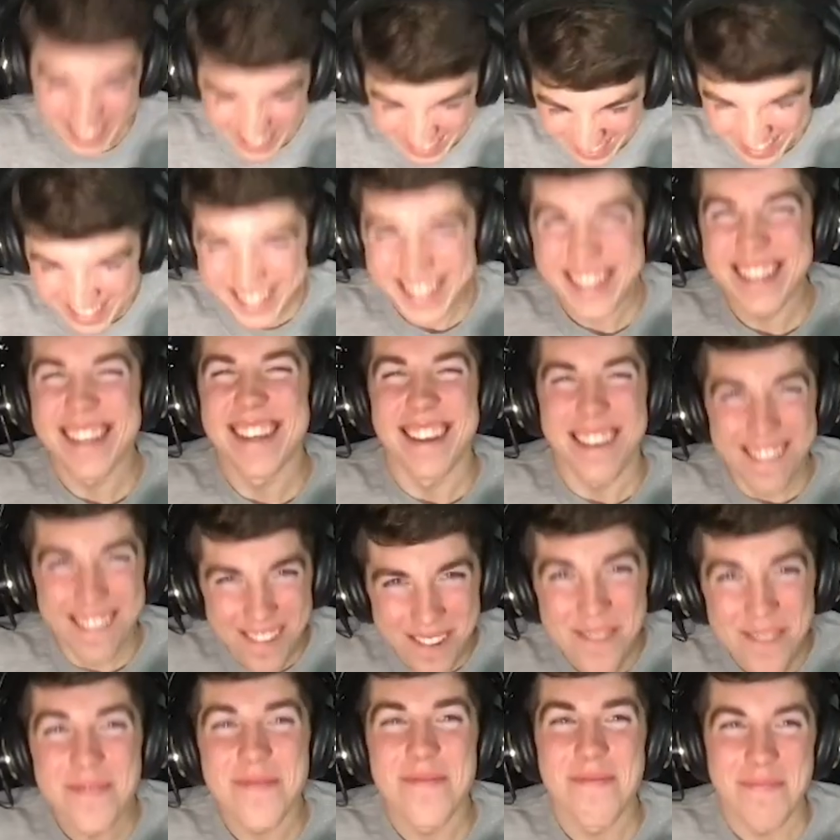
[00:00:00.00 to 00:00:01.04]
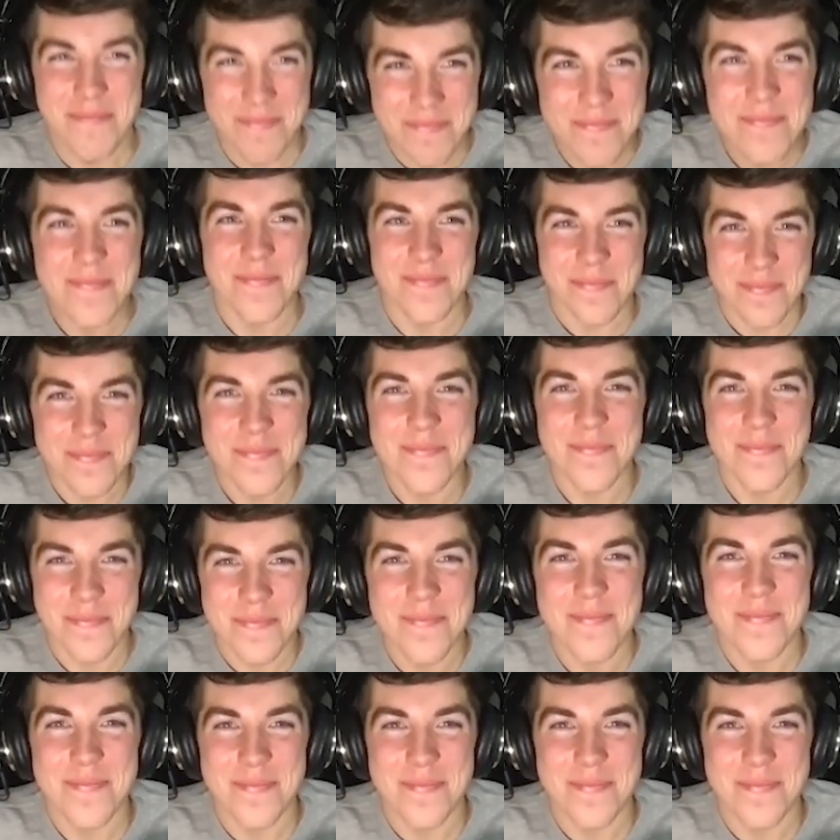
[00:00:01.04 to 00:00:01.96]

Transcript: lot of it is the effort